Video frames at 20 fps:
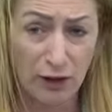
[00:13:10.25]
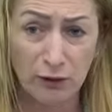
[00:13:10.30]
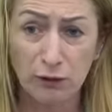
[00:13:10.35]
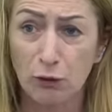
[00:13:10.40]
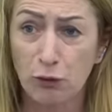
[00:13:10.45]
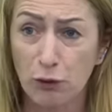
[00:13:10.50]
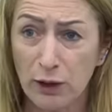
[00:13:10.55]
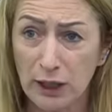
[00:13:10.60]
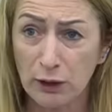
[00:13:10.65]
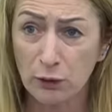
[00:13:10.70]
Now,
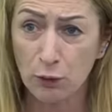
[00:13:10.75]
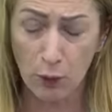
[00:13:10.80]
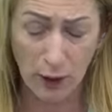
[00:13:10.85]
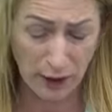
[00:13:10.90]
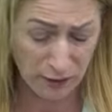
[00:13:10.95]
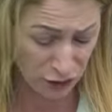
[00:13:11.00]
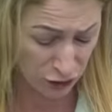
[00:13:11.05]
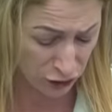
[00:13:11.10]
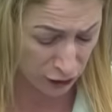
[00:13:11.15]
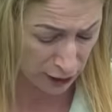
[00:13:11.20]
the real
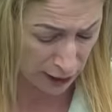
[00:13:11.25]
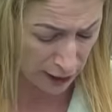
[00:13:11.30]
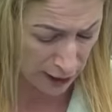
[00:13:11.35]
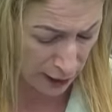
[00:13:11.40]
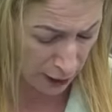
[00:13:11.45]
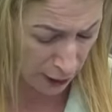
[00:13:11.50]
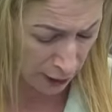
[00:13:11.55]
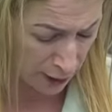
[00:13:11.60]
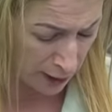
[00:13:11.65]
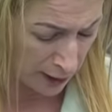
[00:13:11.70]
question
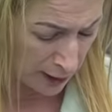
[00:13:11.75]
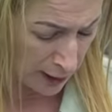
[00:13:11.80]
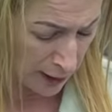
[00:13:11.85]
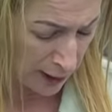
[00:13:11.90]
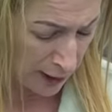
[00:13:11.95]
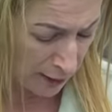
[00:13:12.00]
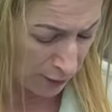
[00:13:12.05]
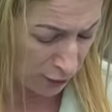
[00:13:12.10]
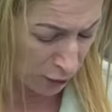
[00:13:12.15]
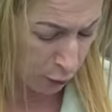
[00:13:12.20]
here
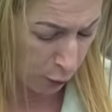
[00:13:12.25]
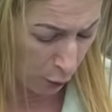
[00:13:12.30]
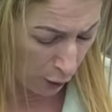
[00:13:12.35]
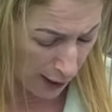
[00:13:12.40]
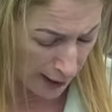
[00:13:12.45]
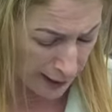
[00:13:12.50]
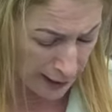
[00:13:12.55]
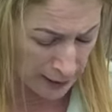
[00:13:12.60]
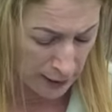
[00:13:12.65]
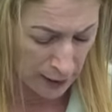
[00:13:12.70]
is
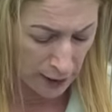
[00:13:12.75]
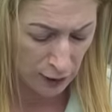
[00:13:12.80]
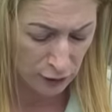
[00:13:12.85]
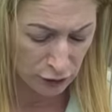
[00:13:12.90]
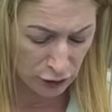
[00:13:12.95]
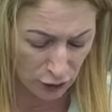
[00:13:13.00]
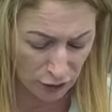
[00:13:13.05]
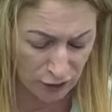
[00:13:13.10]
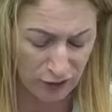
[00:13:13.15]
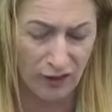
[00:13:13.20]
why
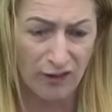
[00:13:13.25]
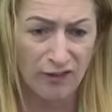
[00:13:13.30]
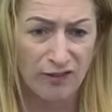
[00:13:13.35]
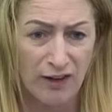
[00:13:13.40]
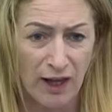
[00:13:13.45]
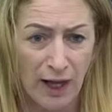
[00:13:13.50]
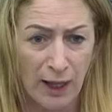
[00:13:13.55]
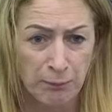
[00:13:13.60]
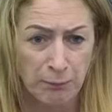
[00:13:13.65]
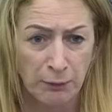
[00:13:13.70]
does
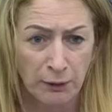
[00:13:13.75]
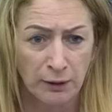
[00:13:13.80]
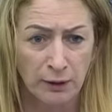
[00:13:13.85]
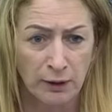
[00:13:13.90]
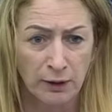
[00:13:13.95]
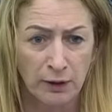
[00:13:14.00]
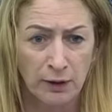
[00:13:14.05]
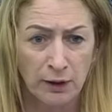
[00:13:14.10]
this happen?